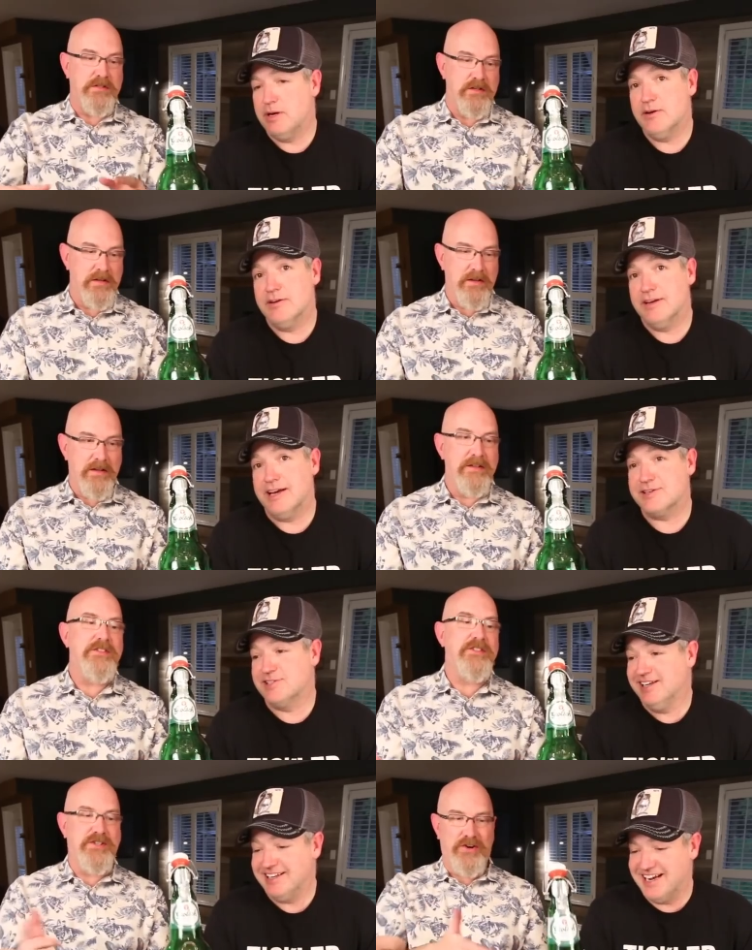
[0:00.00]
Speaker 1: beer,
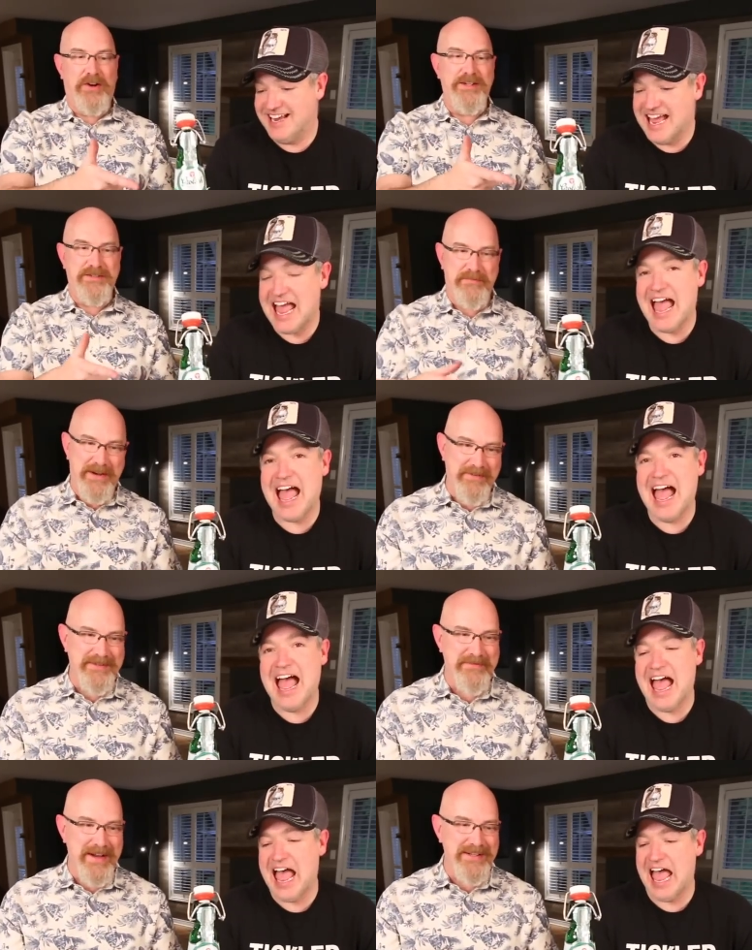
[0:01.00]
excellent. Choice of beer
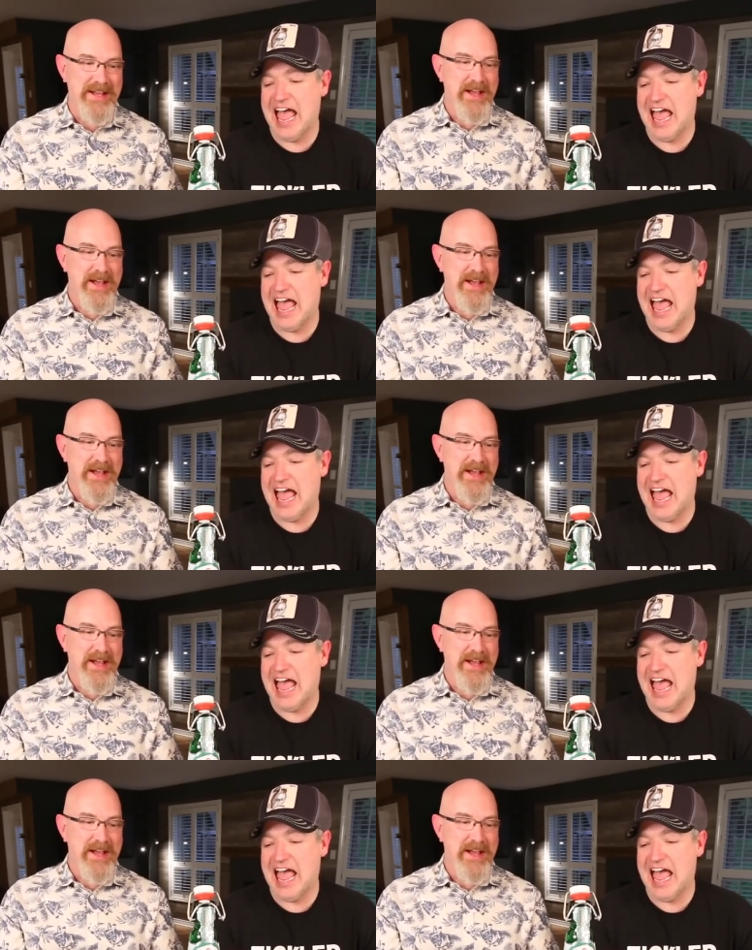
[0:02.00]
was amazing.